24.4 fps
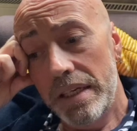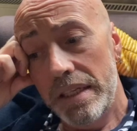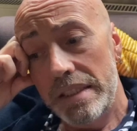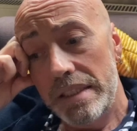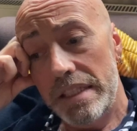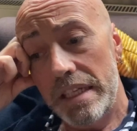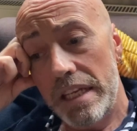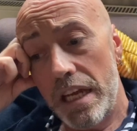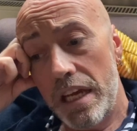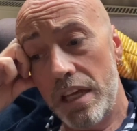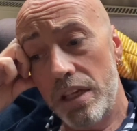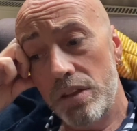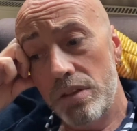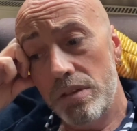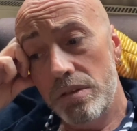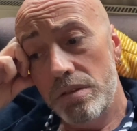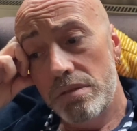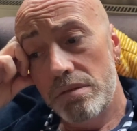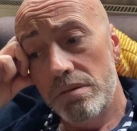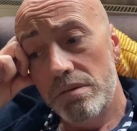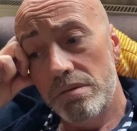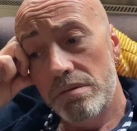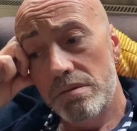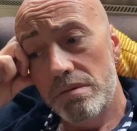Don't know.
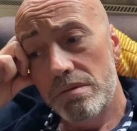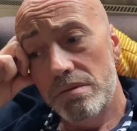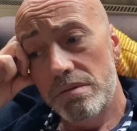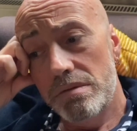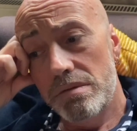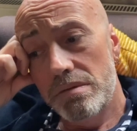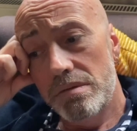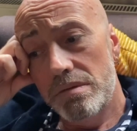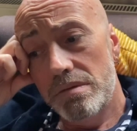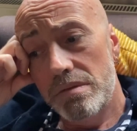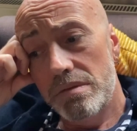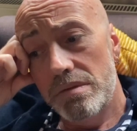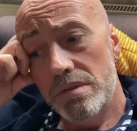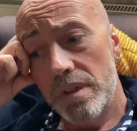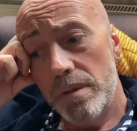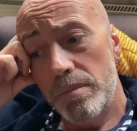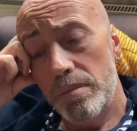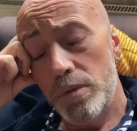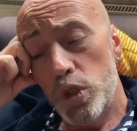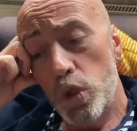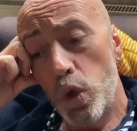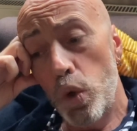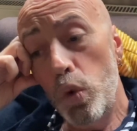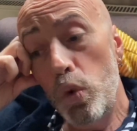
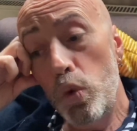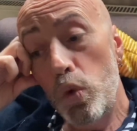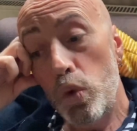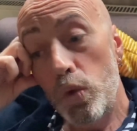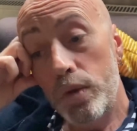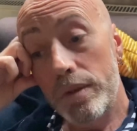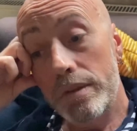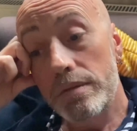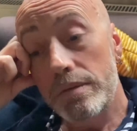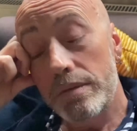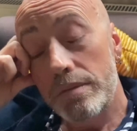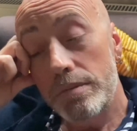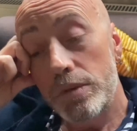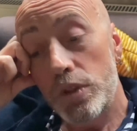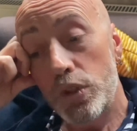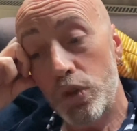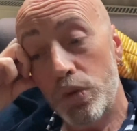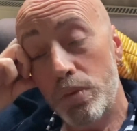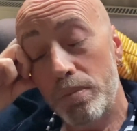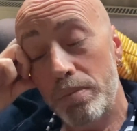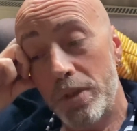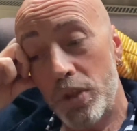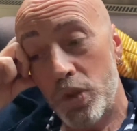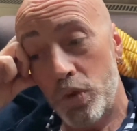I'm torn
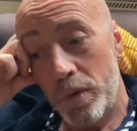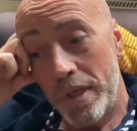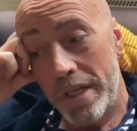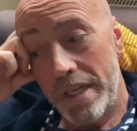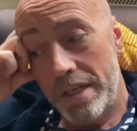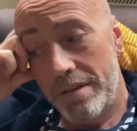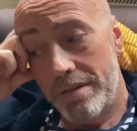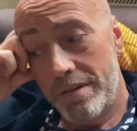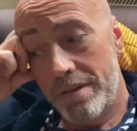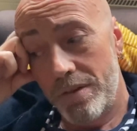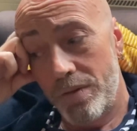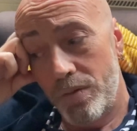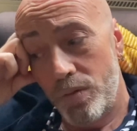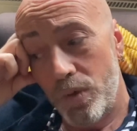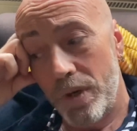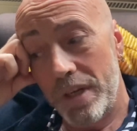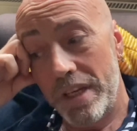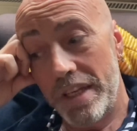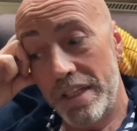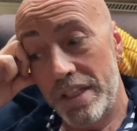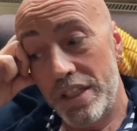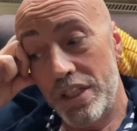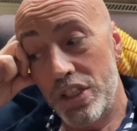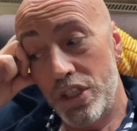between
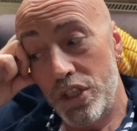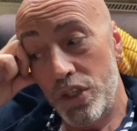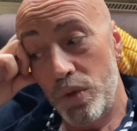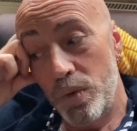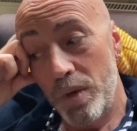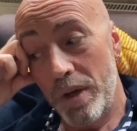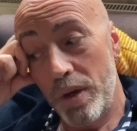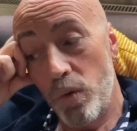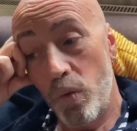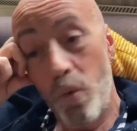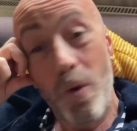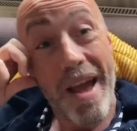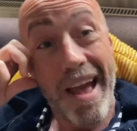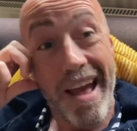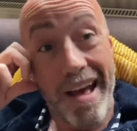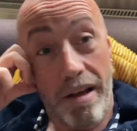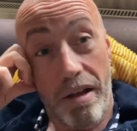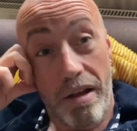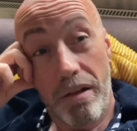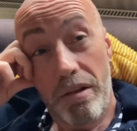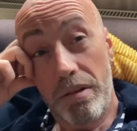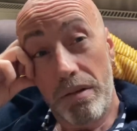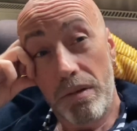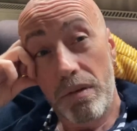wanting to do it
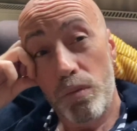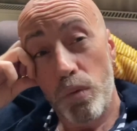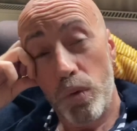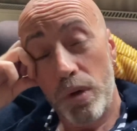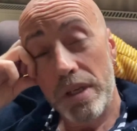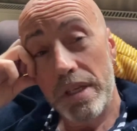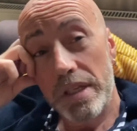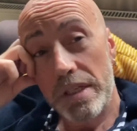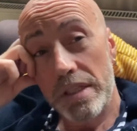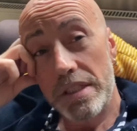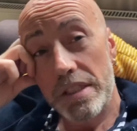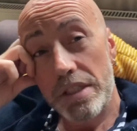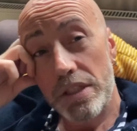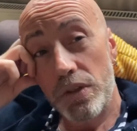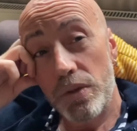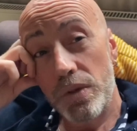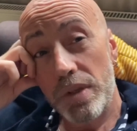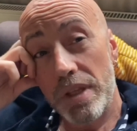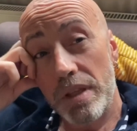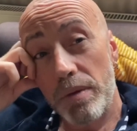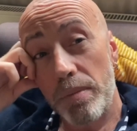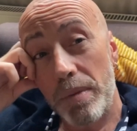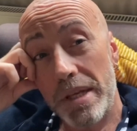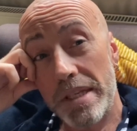well, wanting to do
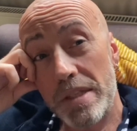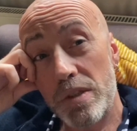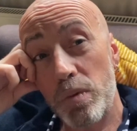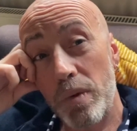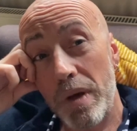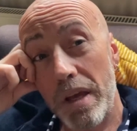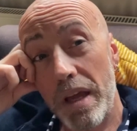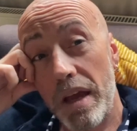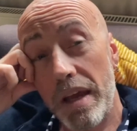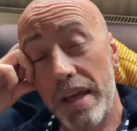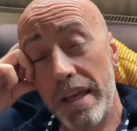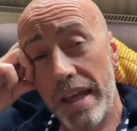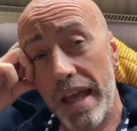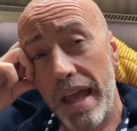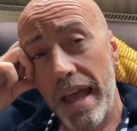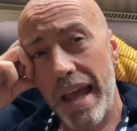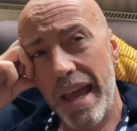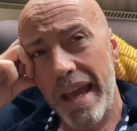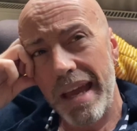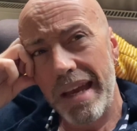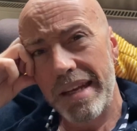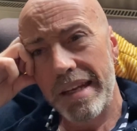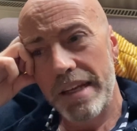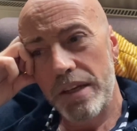it the best way I
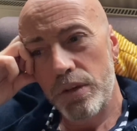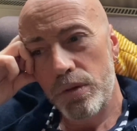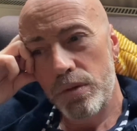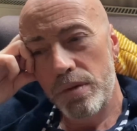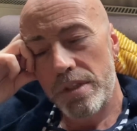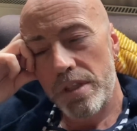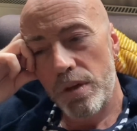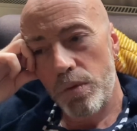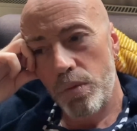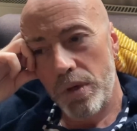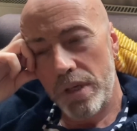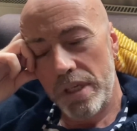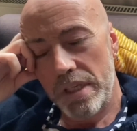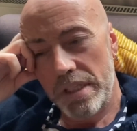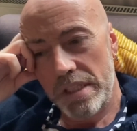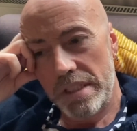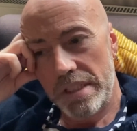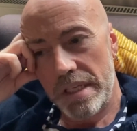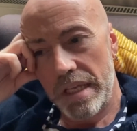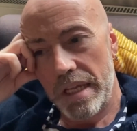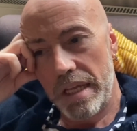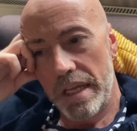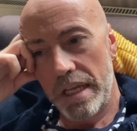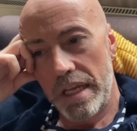can, and also wanting
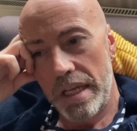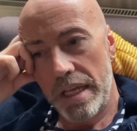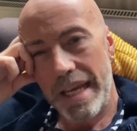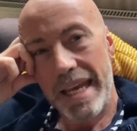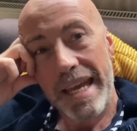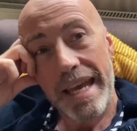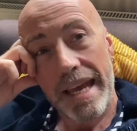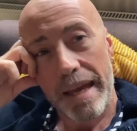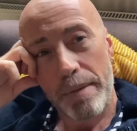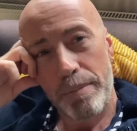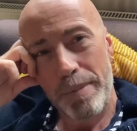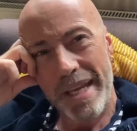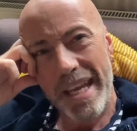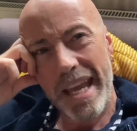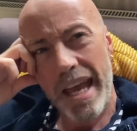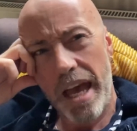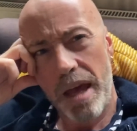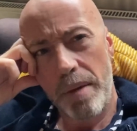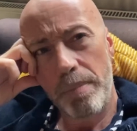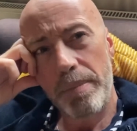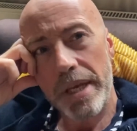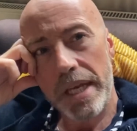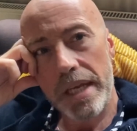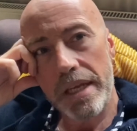to be
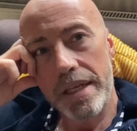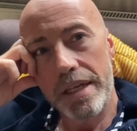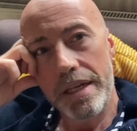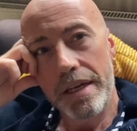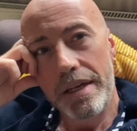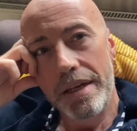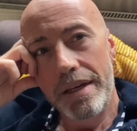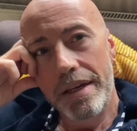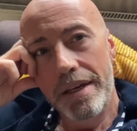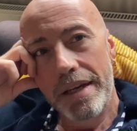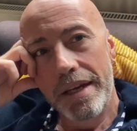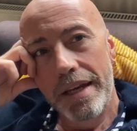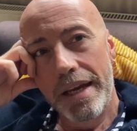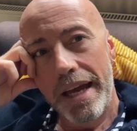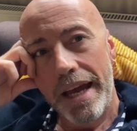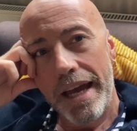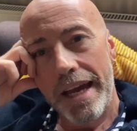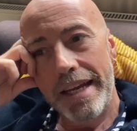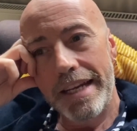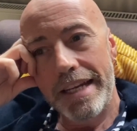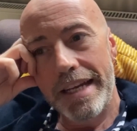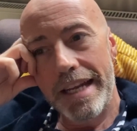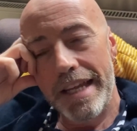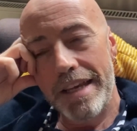happy
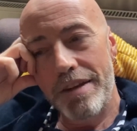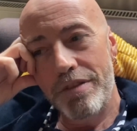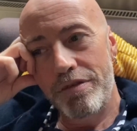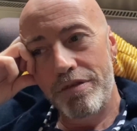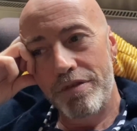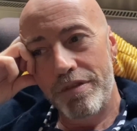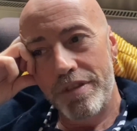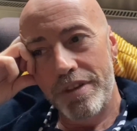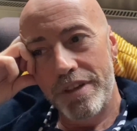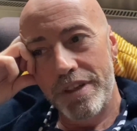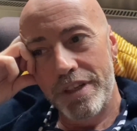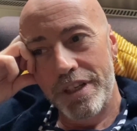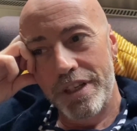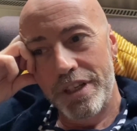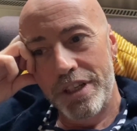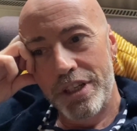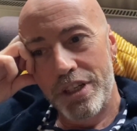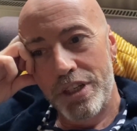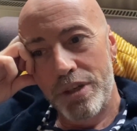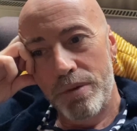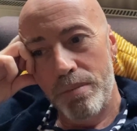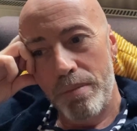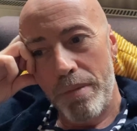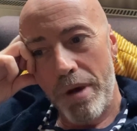and live
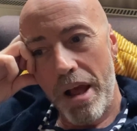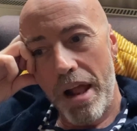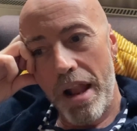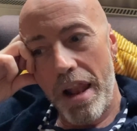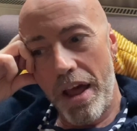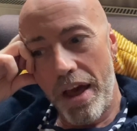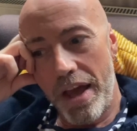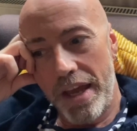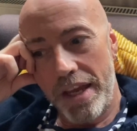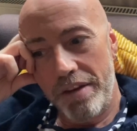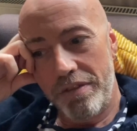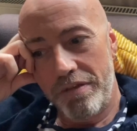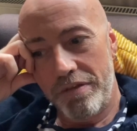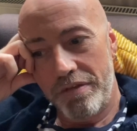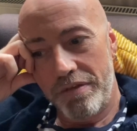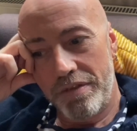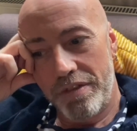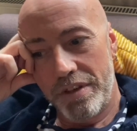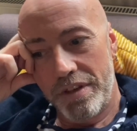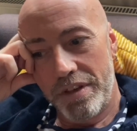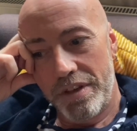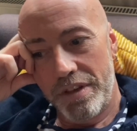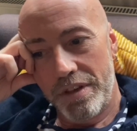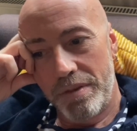my
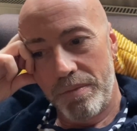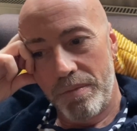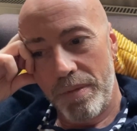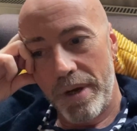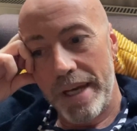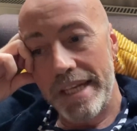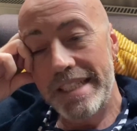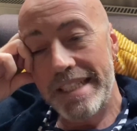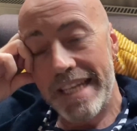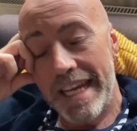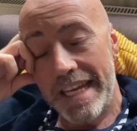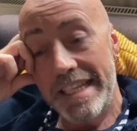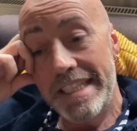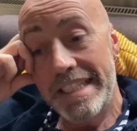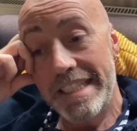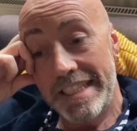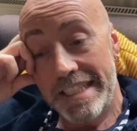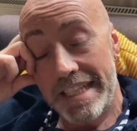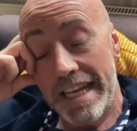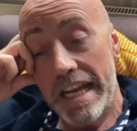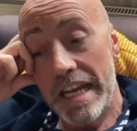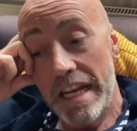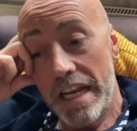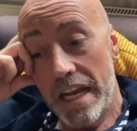life, my
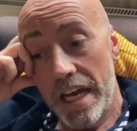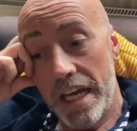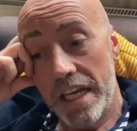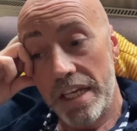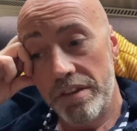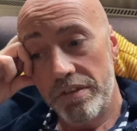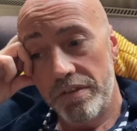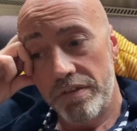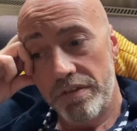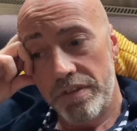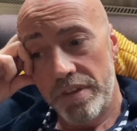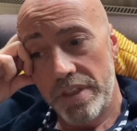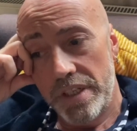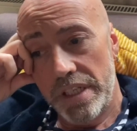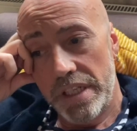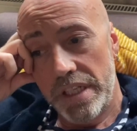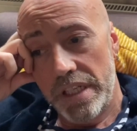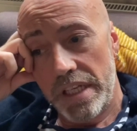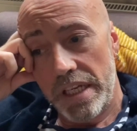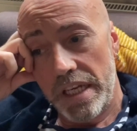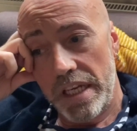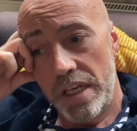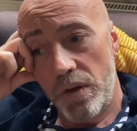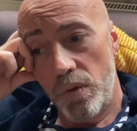day-to-day life,
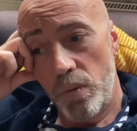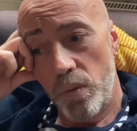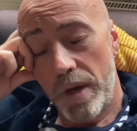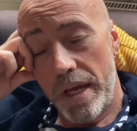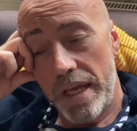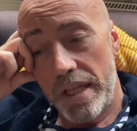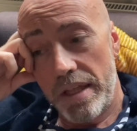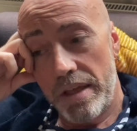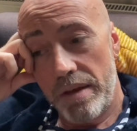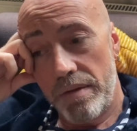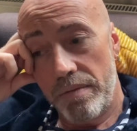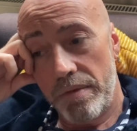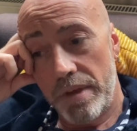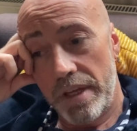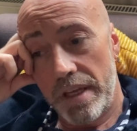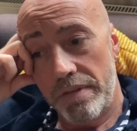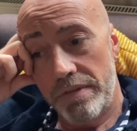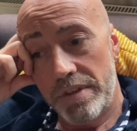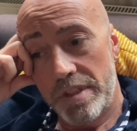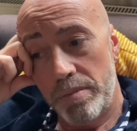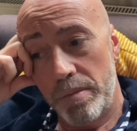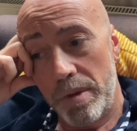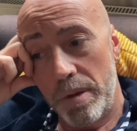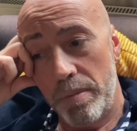in a way that
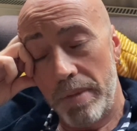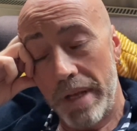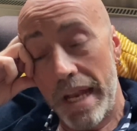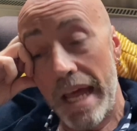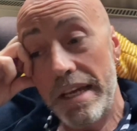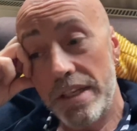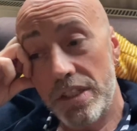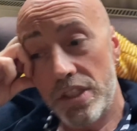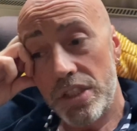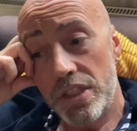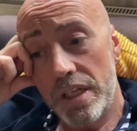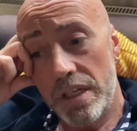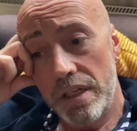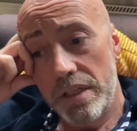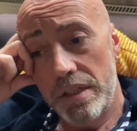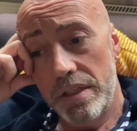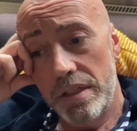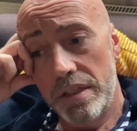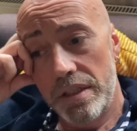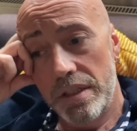gives me pleasure.